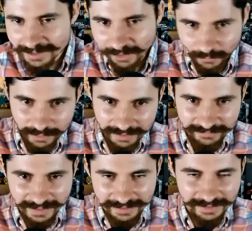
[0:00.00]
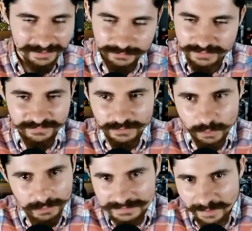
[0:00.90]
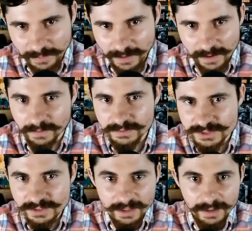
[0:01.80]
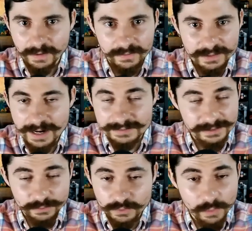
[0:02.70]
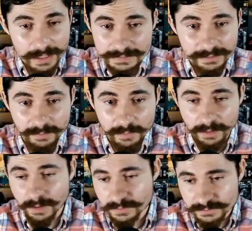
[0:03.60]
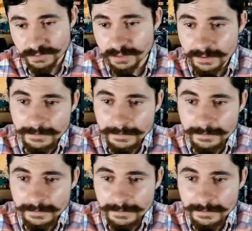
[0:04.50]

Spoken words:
or whatever. Like, I don't even know what type of cars are nice. I don't know anything about cars, right?